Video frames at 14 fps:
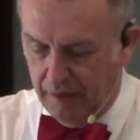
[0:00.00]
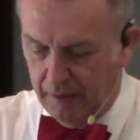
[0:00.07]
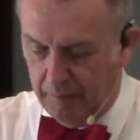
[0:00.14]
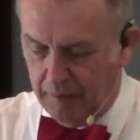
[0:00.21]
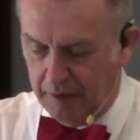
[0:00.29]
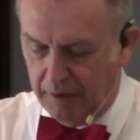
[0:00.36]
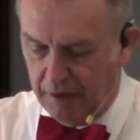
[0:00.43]

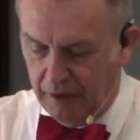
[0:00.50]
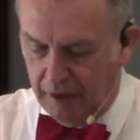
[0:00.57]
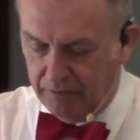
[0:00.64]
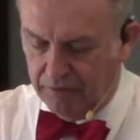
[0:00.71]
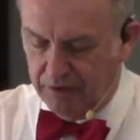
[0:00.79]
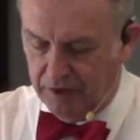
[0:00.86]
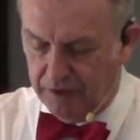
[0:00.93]
But
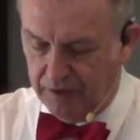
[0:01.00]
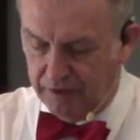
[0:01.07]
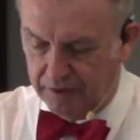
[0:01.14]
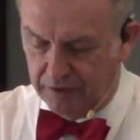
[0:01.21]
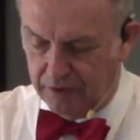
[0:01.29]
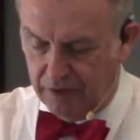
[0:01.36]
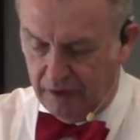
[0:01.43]
enough
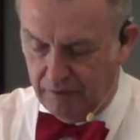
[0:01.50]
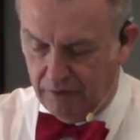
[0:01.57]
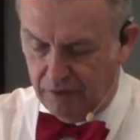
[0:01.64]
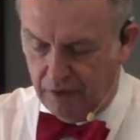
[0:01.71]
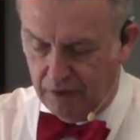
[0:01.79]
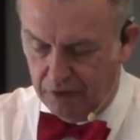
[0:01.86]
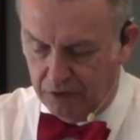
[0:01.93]
details are
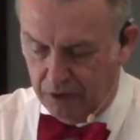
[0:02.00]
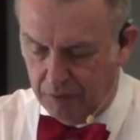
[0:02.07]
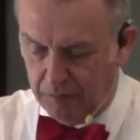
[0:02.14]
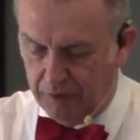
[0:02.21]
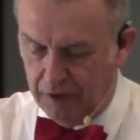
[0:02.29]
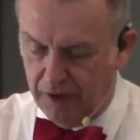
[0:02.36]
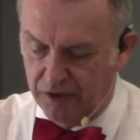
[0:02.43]
given that
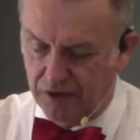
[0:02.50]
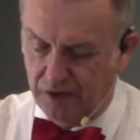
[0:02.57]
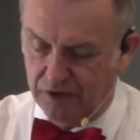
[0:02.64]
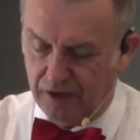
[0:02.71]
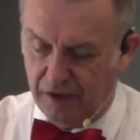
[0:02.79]
interpretation